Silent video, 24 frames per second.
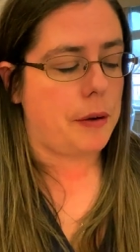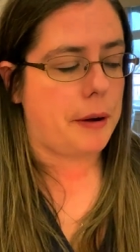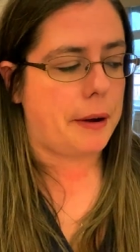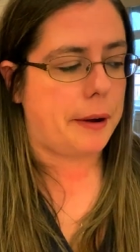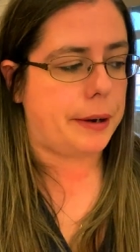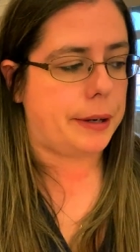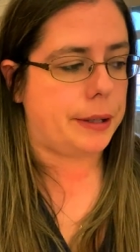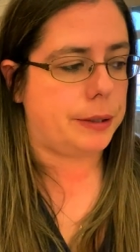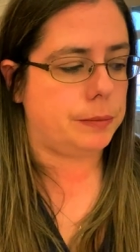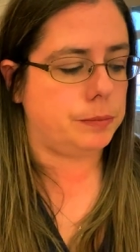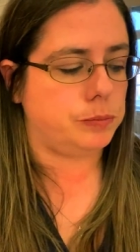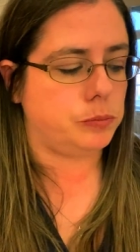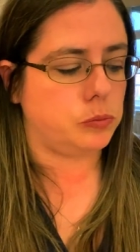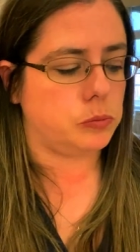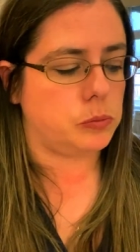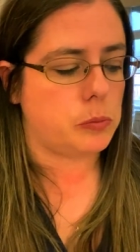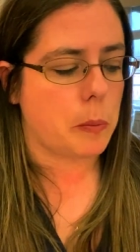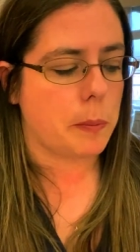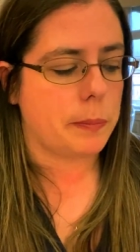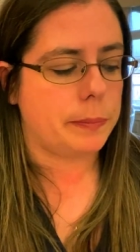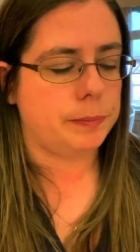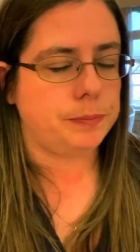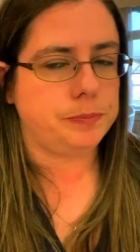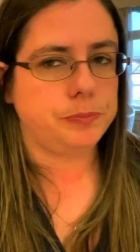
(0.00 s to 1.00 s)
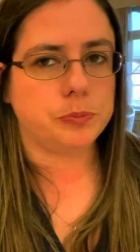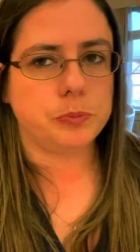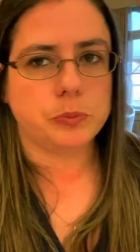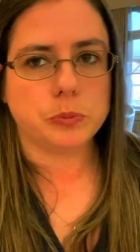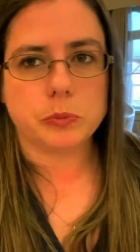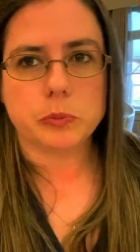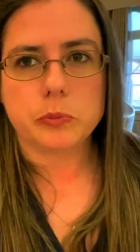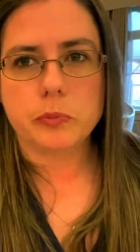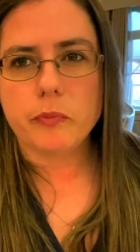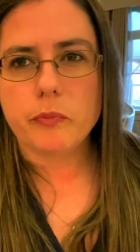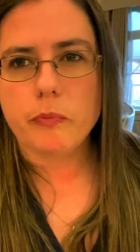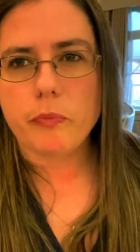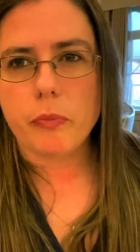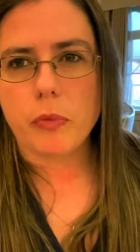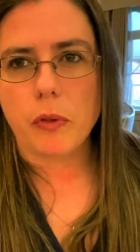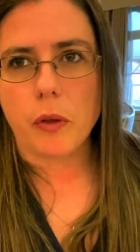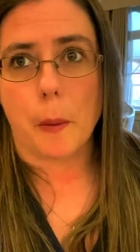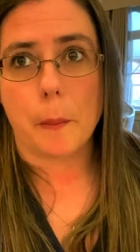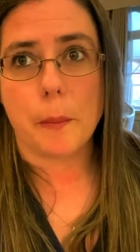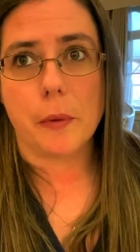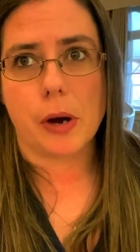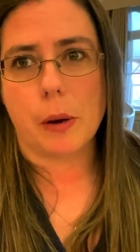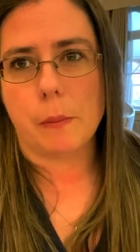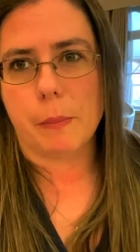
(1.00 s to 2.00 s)
Um,
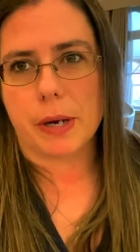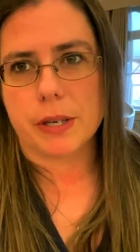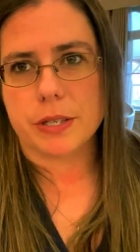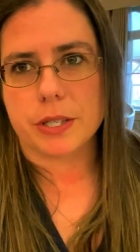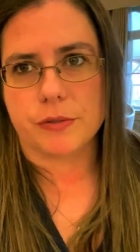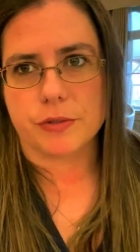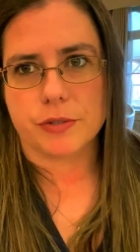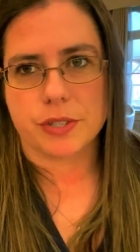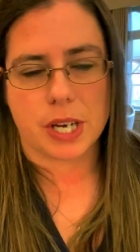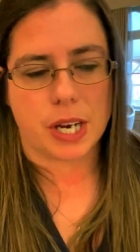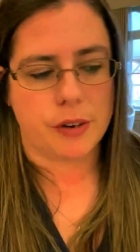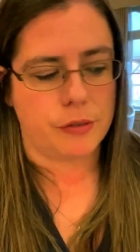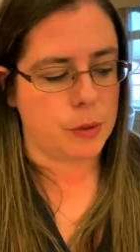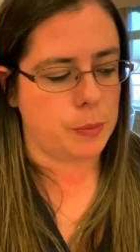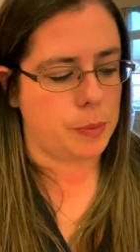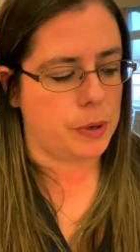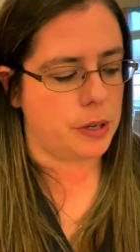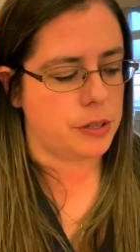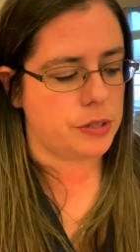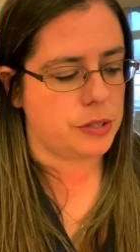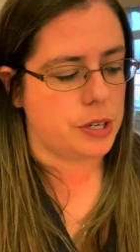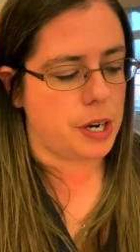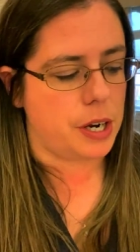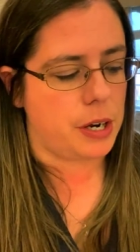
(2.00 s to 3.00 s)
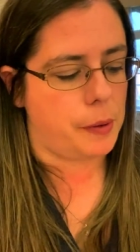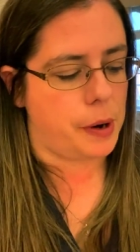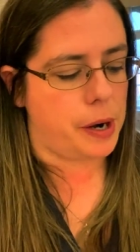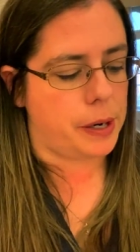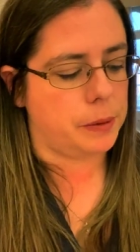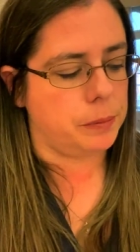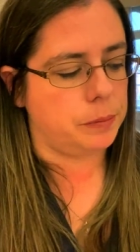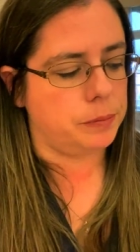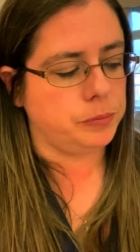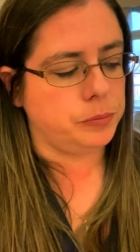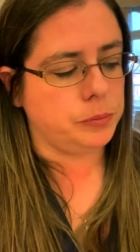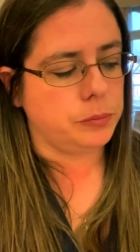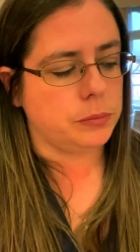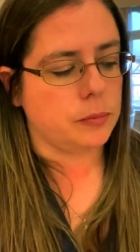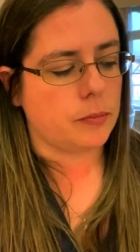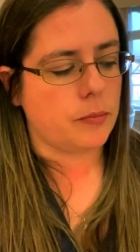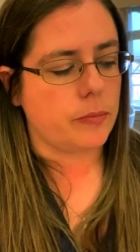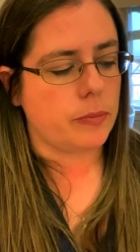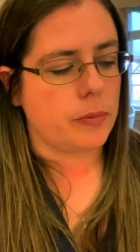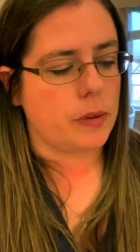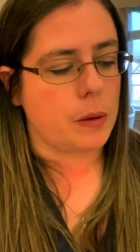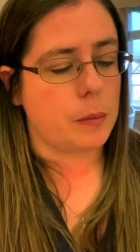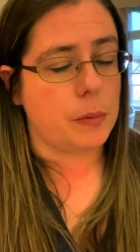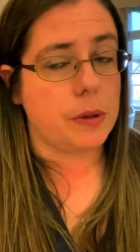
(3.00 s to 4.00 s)
I'm not a massive savoury person anyway
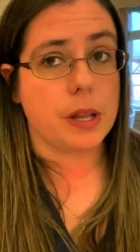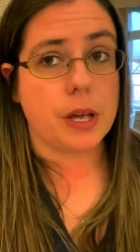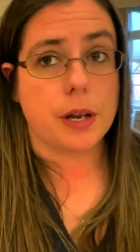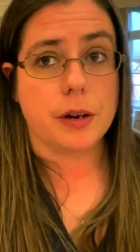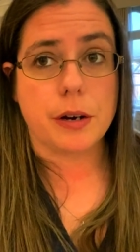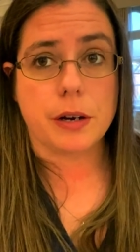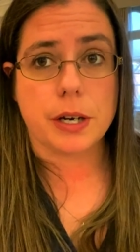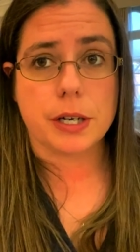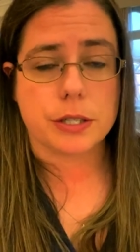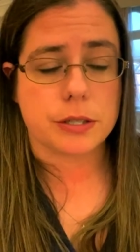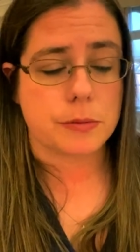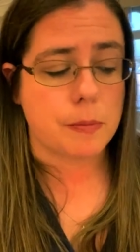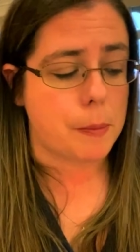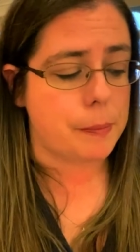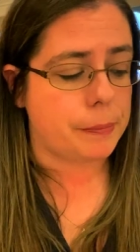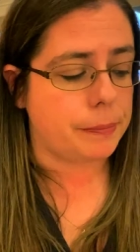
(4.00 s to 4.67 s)
but they're nice.